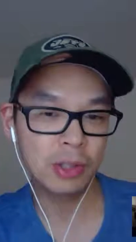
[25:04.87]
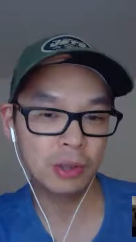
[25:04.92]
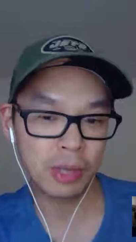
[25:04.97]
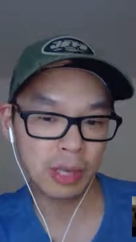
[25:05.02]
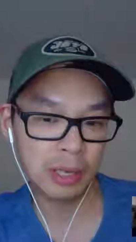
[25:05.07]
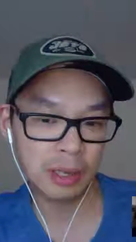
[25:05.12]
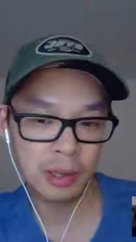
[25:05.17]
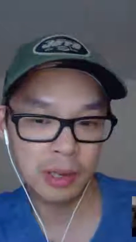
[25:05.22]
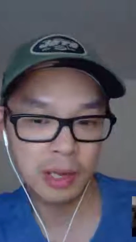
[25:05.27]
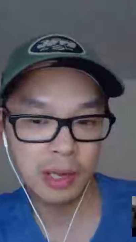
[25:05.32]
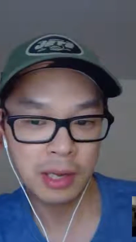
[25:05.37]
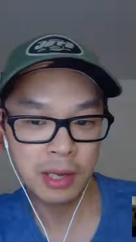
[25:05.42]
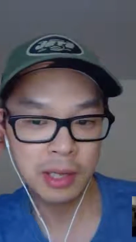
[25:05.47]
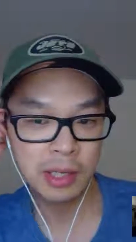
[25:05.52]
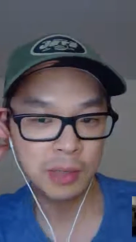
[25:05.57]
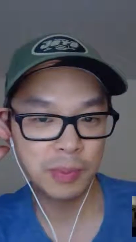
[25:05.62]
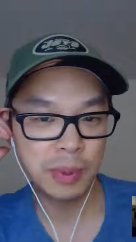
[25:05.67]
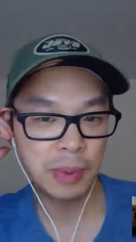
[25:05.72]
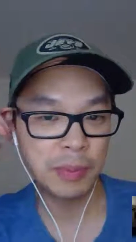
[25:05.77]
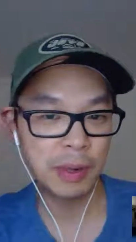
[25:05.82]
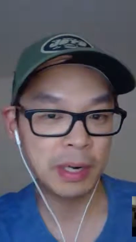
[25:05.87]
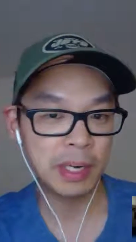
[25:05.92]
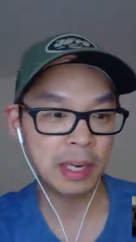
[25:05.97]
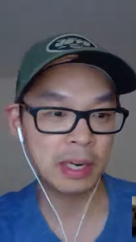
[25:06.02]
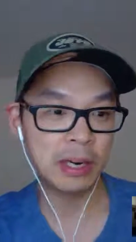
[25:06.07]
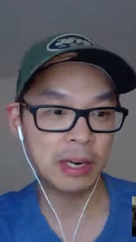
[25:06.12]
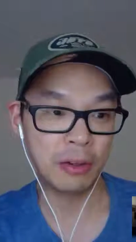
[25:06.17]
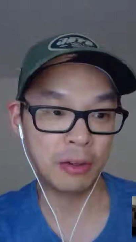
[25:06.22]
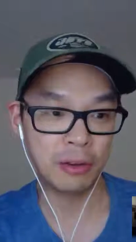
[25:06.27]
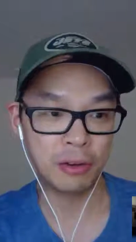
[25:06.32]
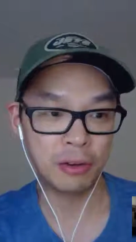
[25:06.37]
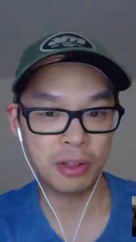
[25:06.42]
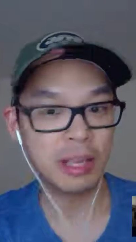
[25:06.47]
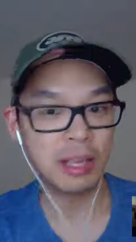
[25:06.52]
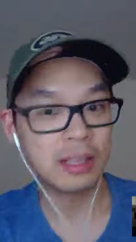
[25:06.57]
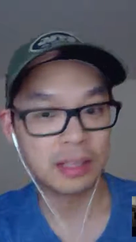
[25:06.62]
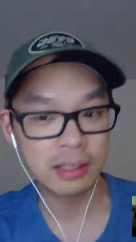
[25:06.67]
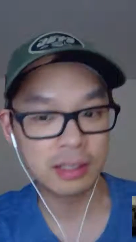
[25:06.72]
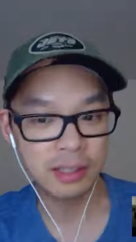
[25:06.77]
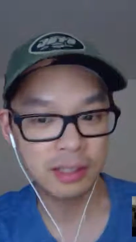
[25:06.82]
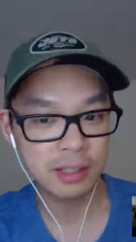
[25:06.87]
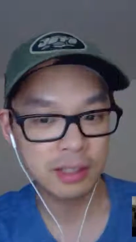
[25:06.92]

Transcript: like spend money on other things.